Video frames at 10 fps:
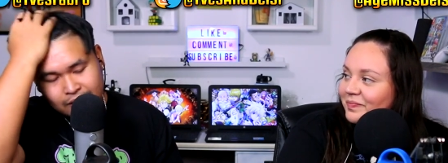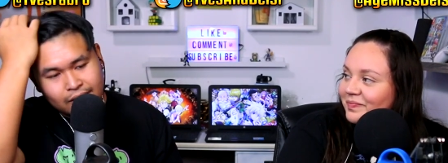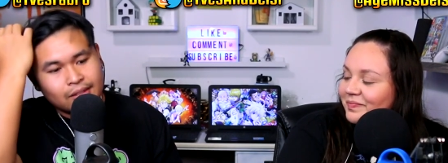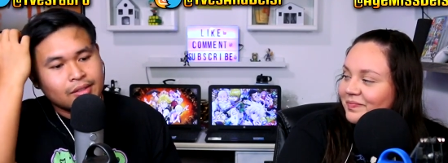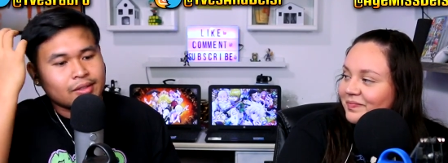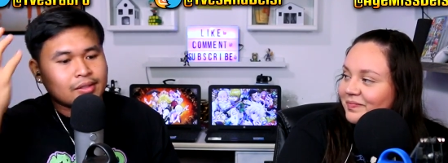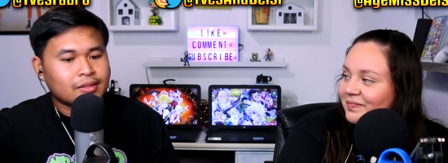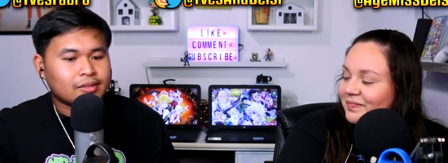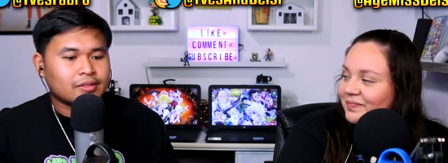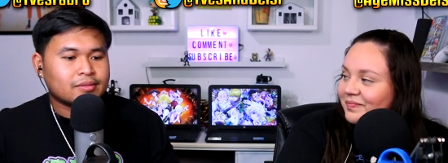
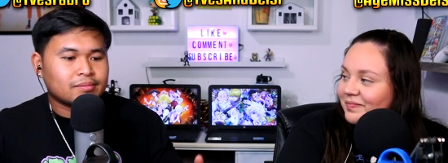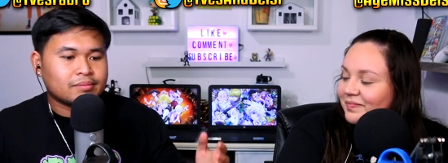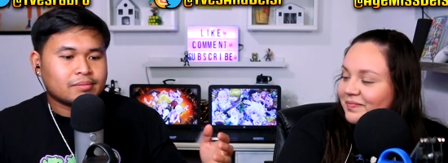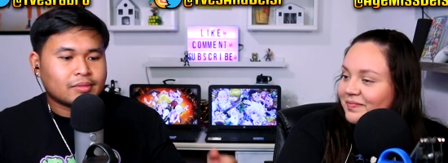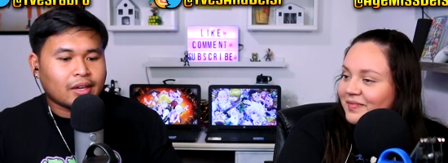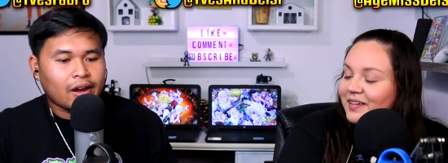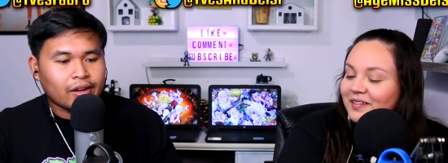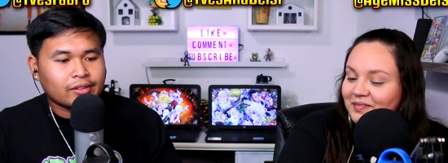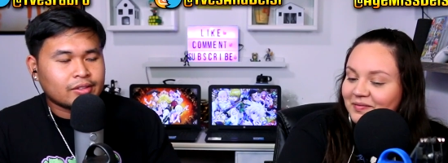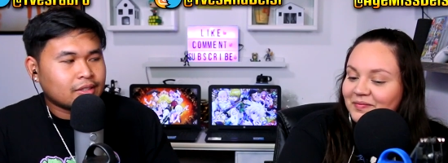Speaker 1: the
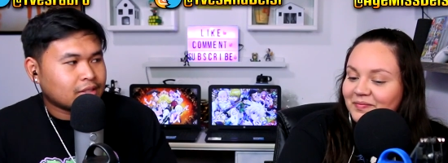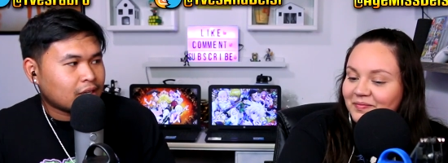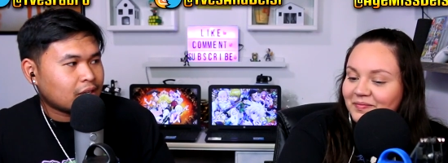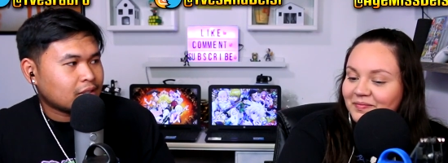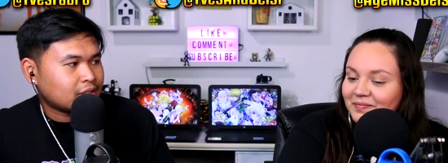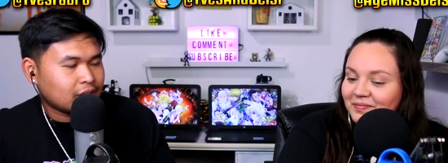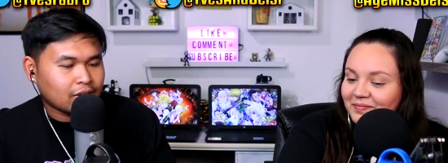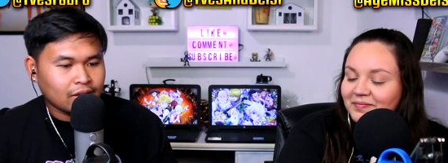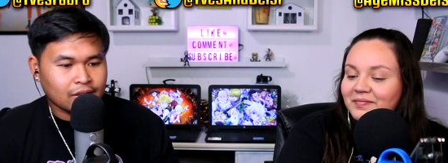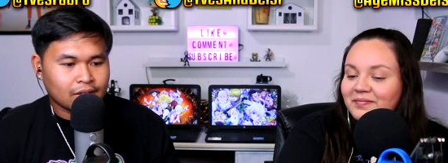character yeah. designs, and
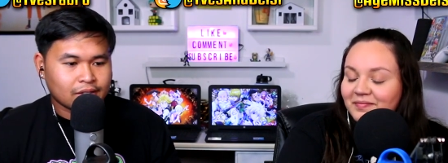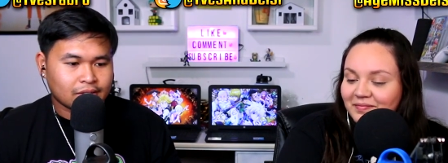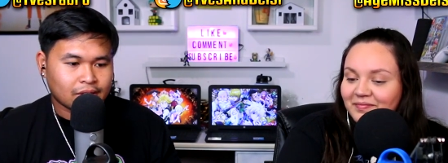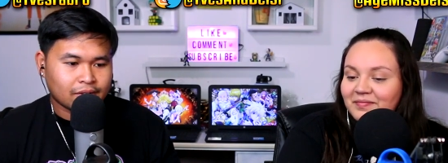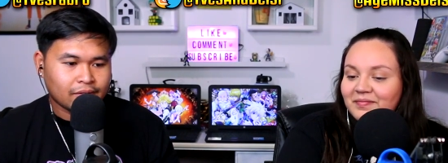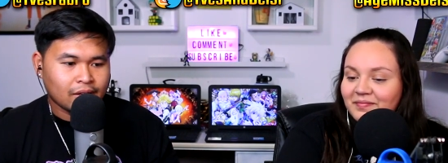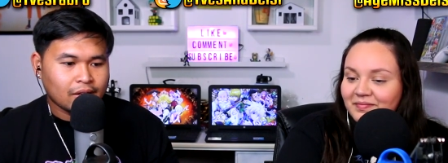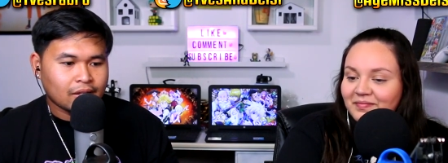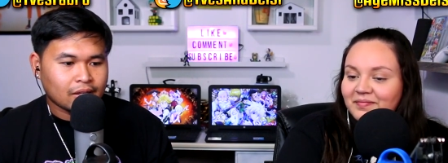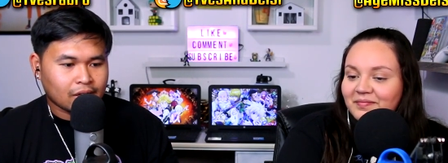all that good stuff
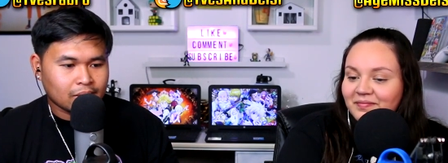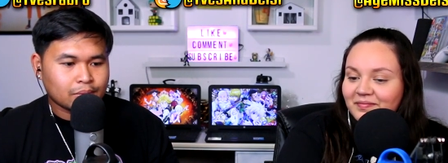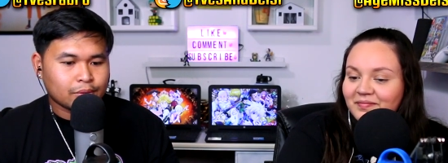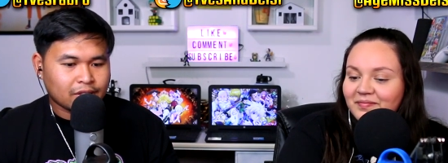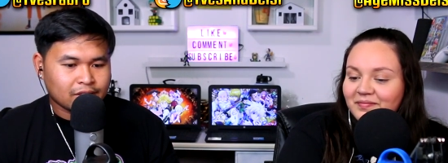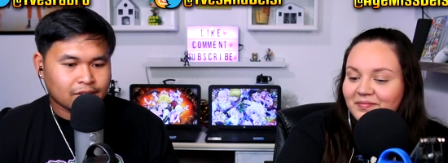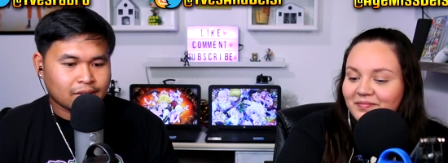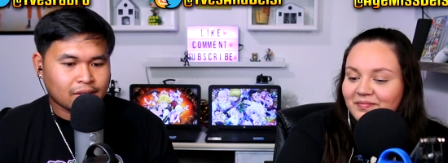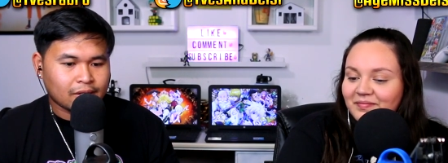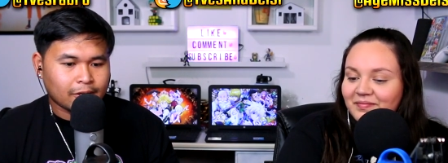that comes with
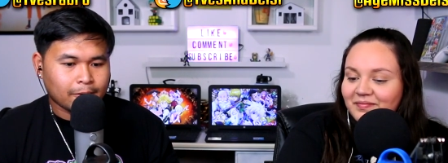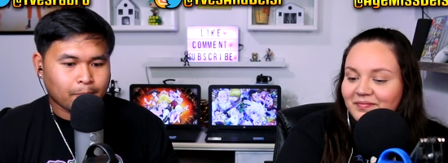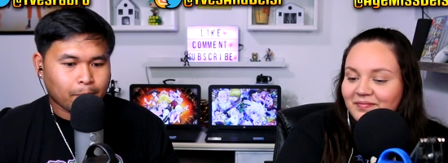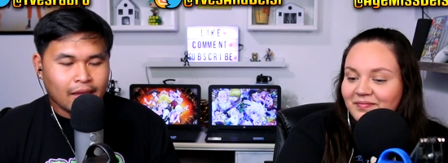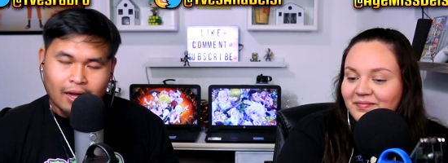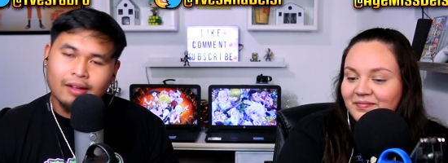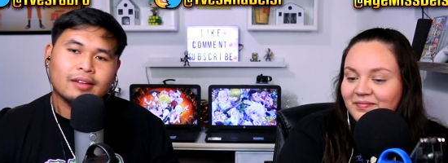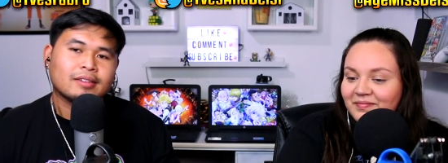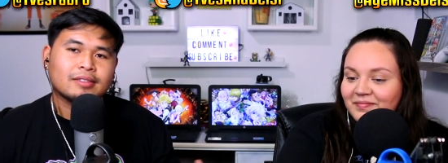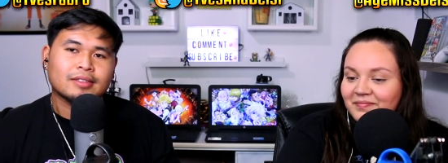this. Um, yeah.
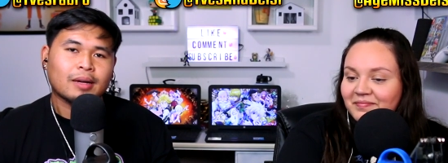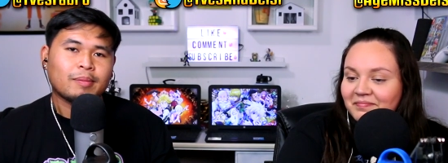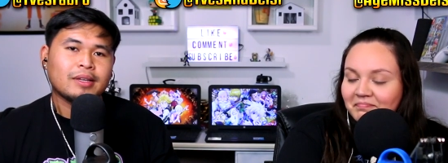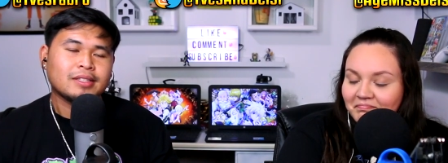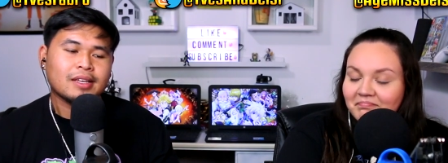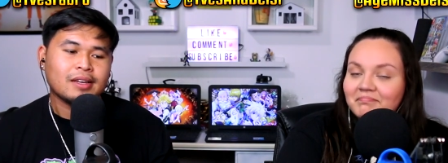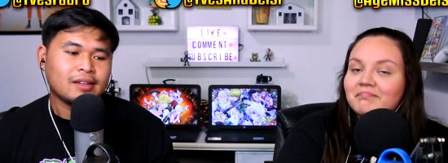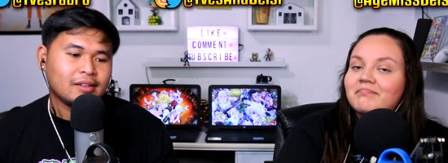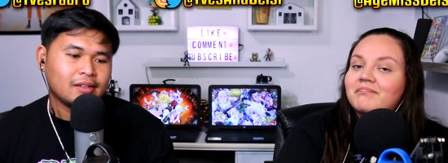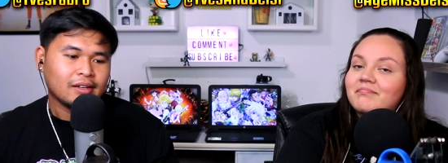That being
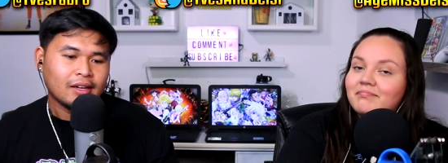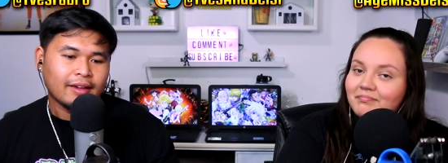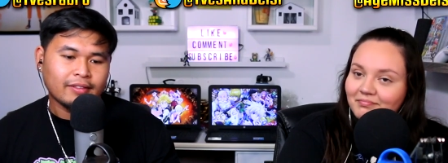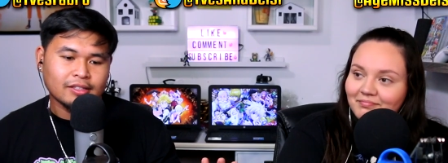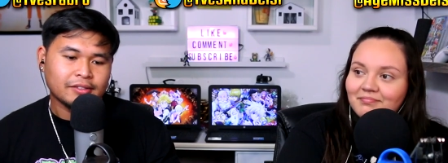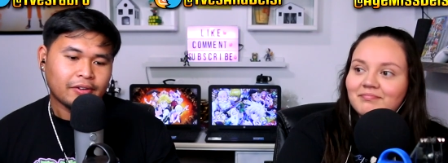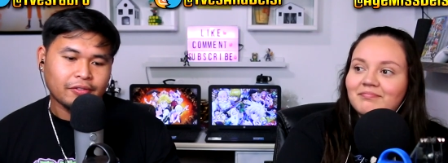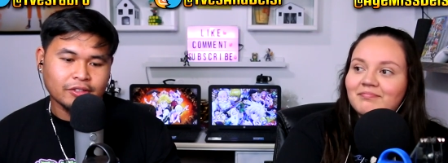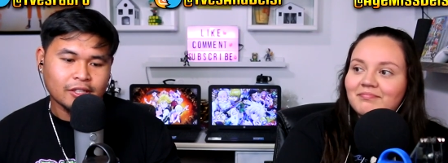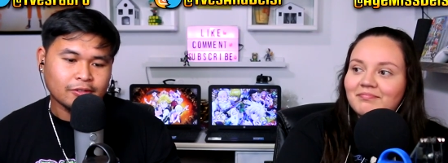said, if this is the very
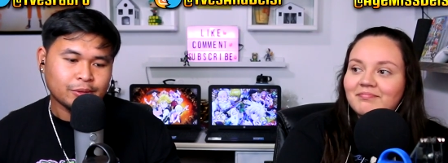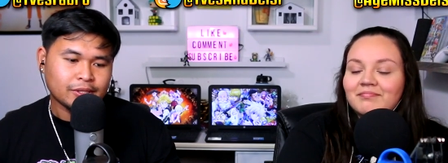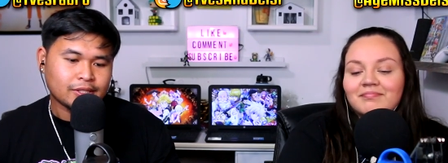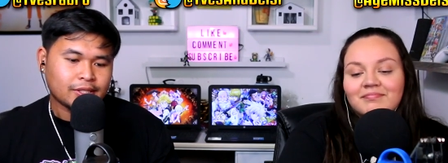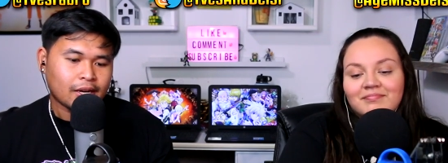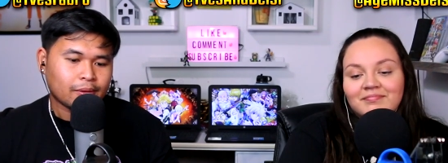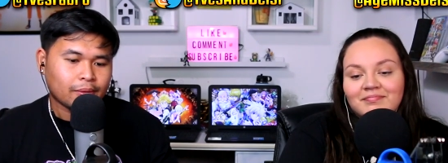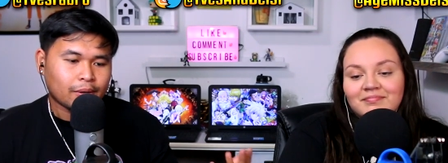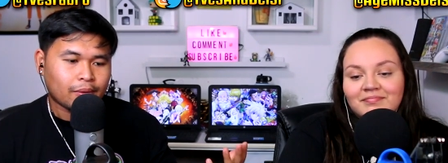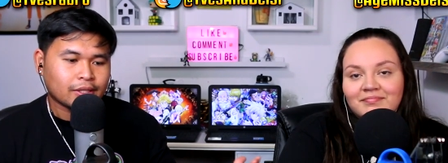first time you've seen this channel,
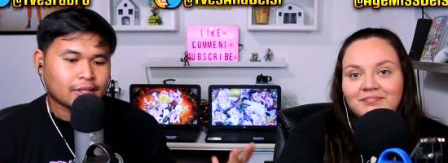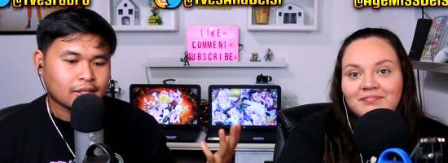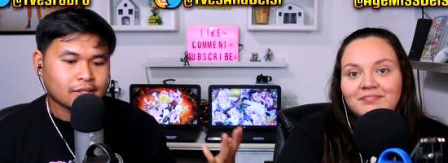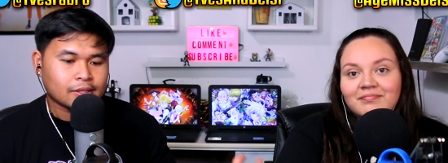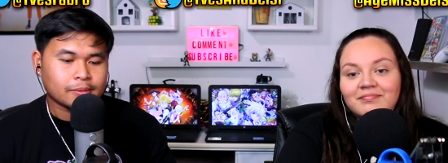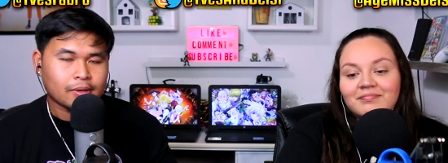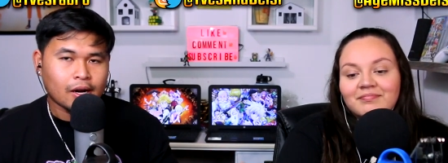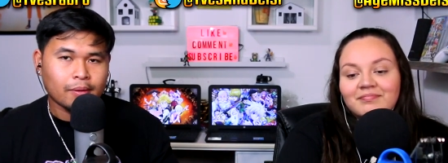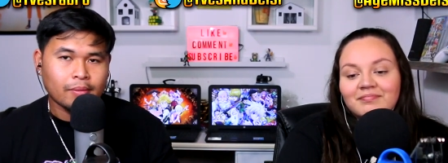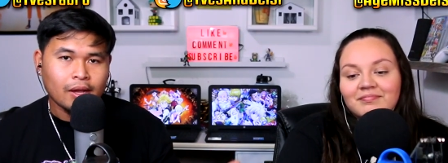we don't want you guys to
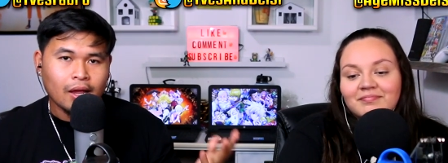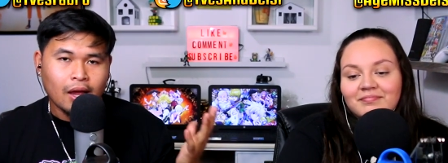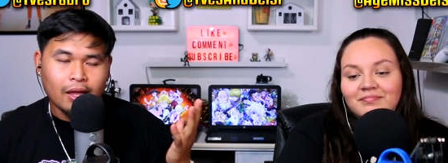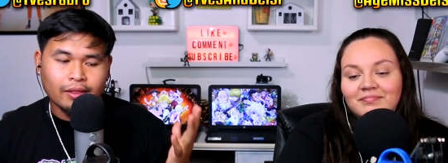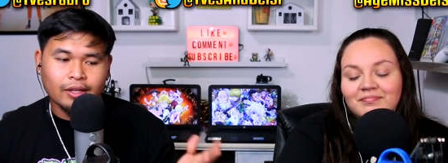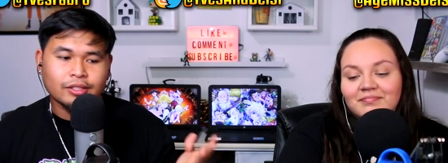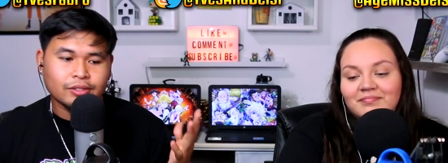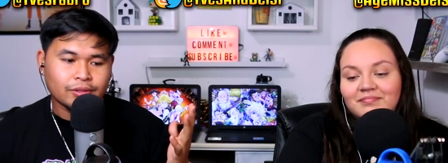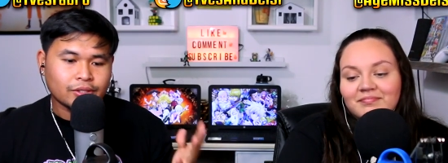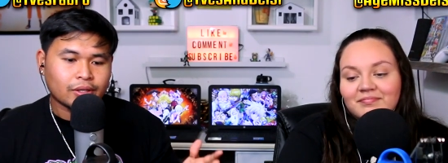subscribe unless
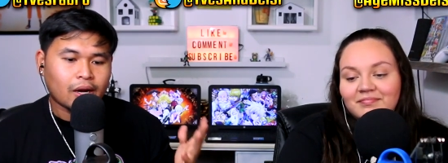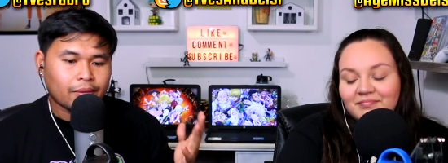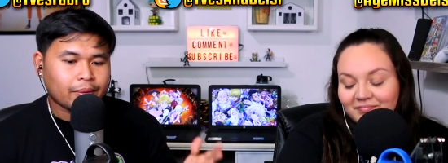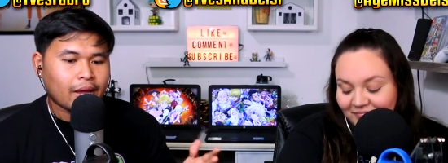you enjoyed our